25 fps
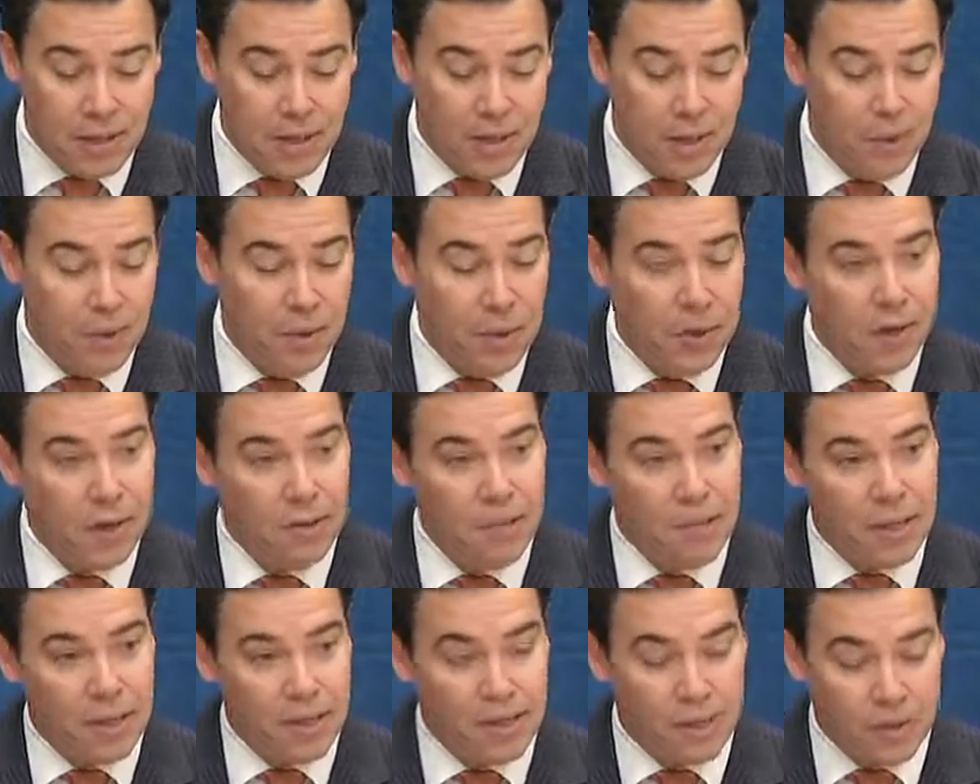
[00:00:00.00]
Then we heard
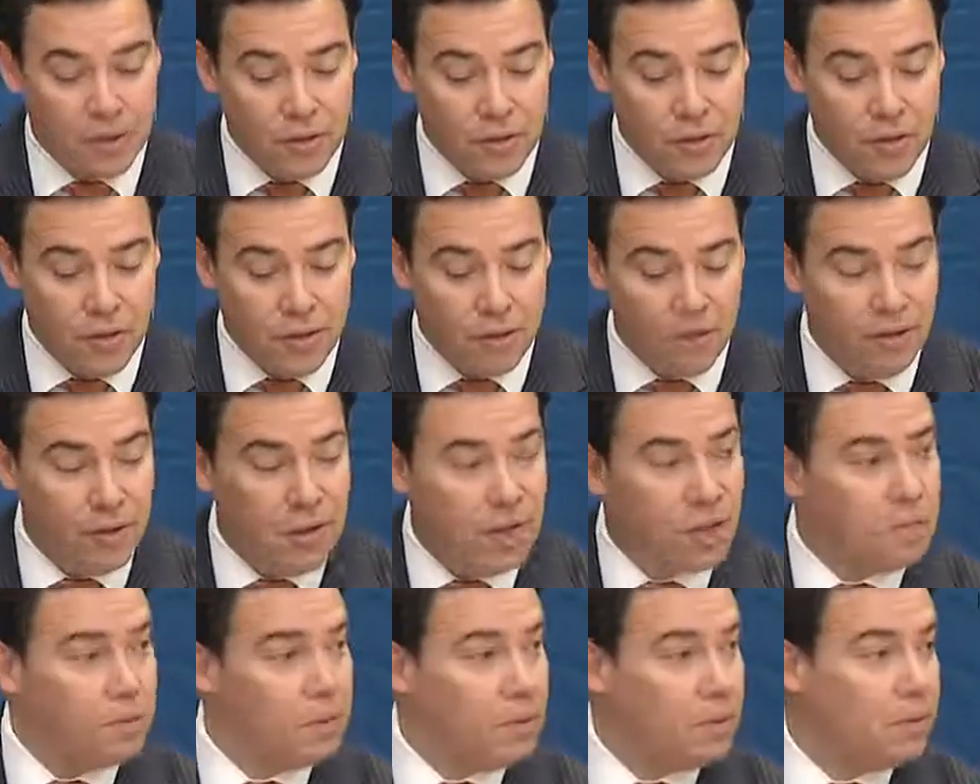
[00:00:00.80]
about the trade and
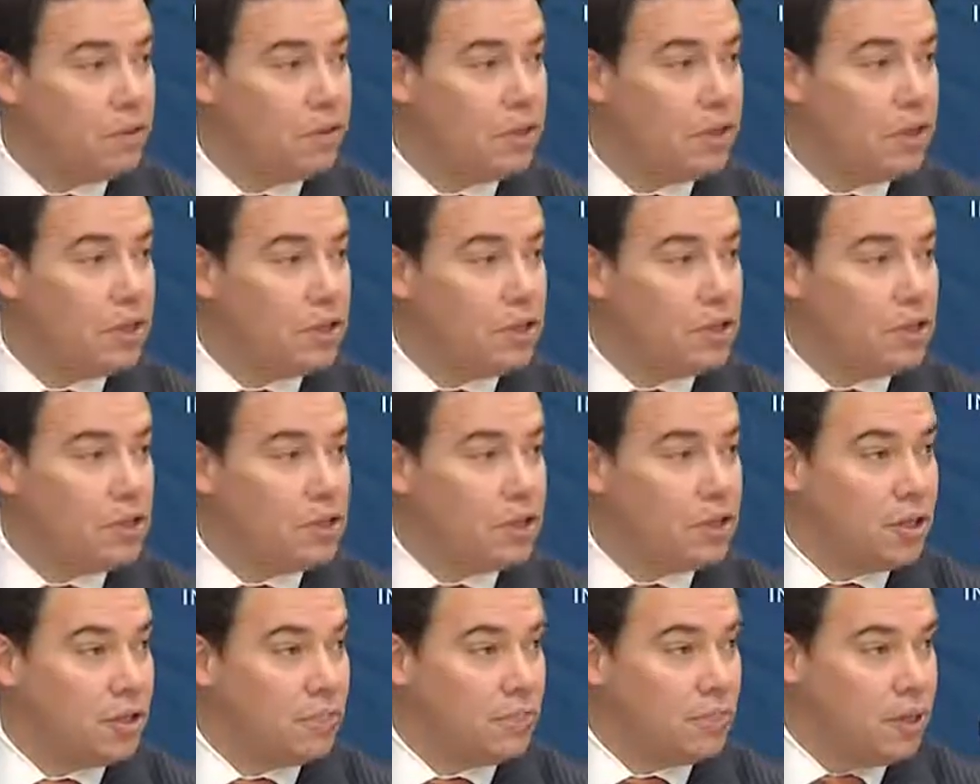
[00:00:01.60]
investment
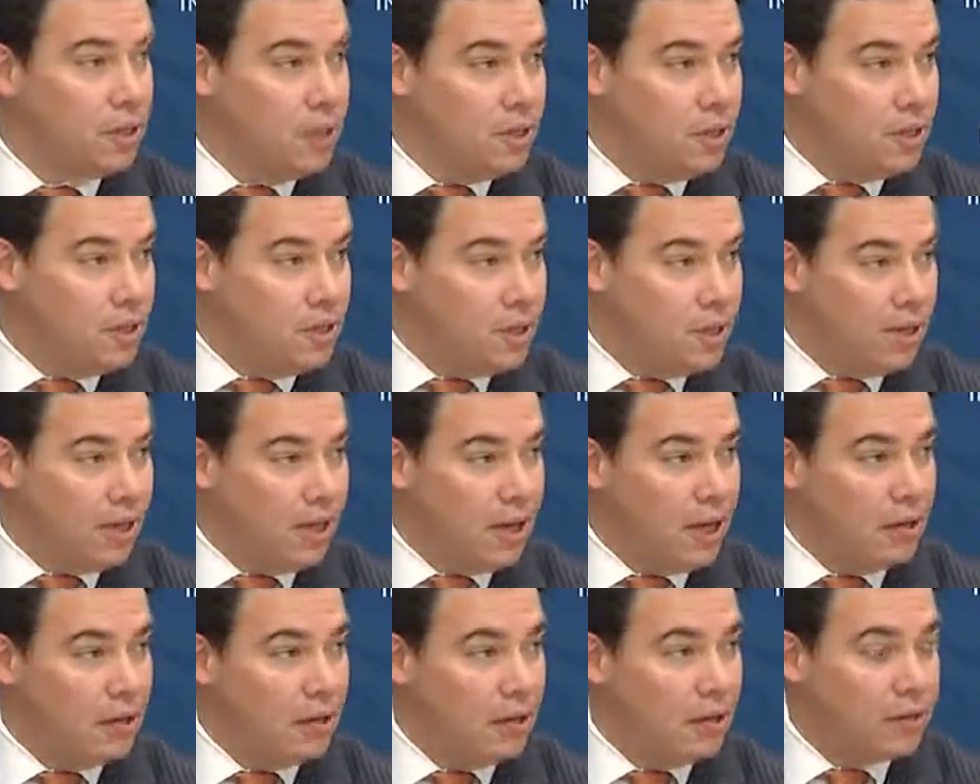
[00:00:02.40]
relationship,
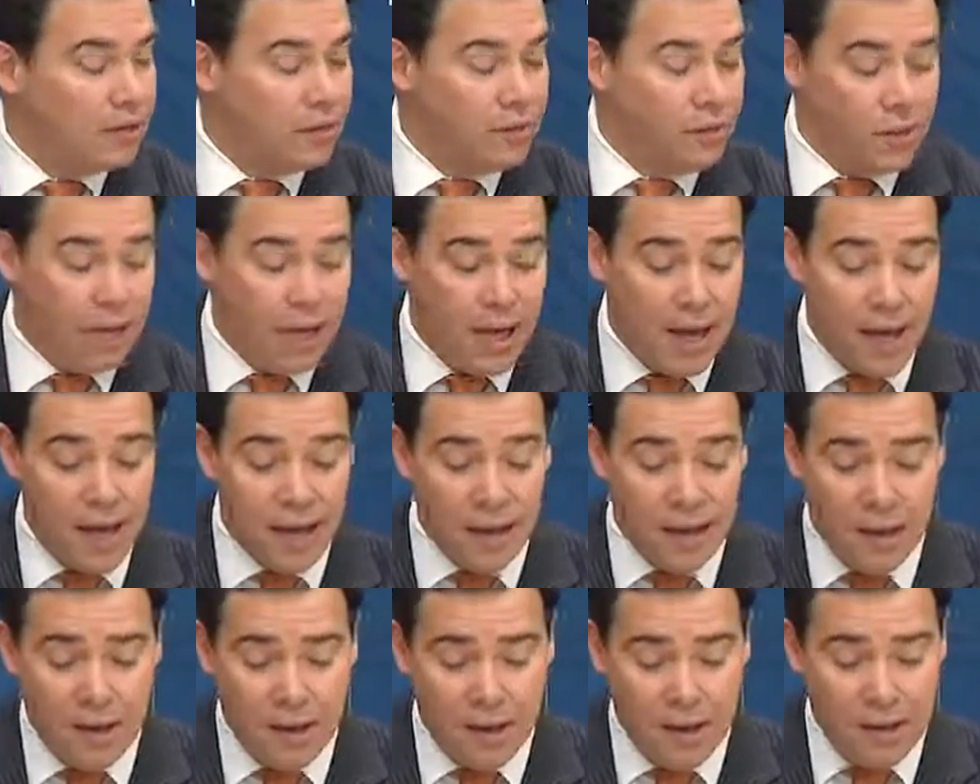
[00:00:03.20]
the outlook for
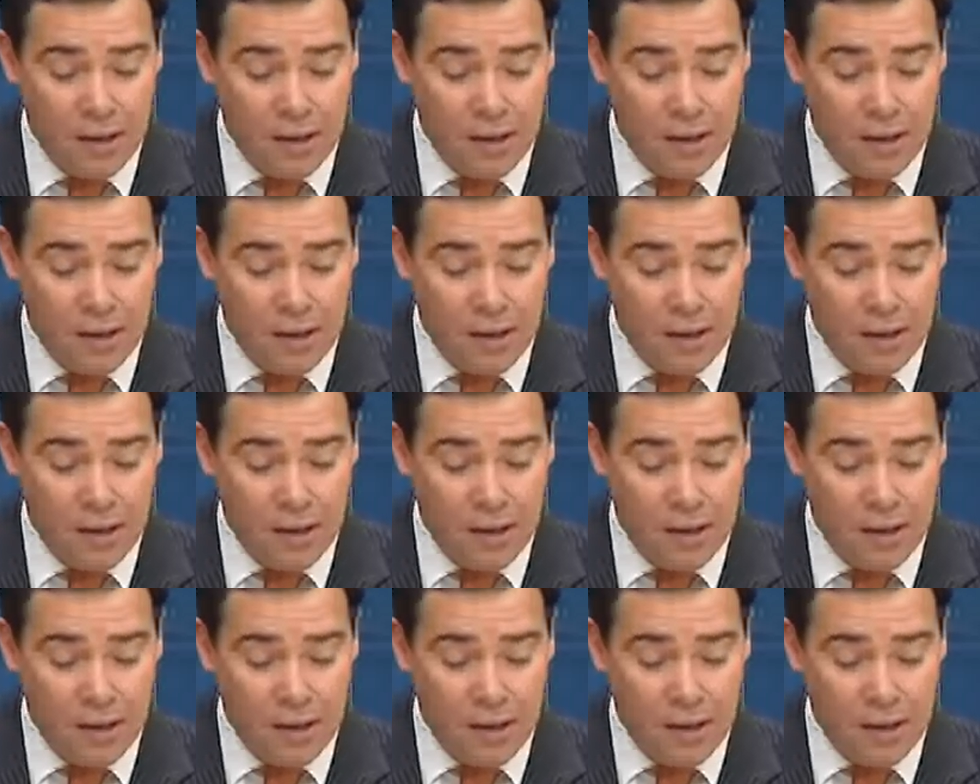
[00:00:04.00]
that.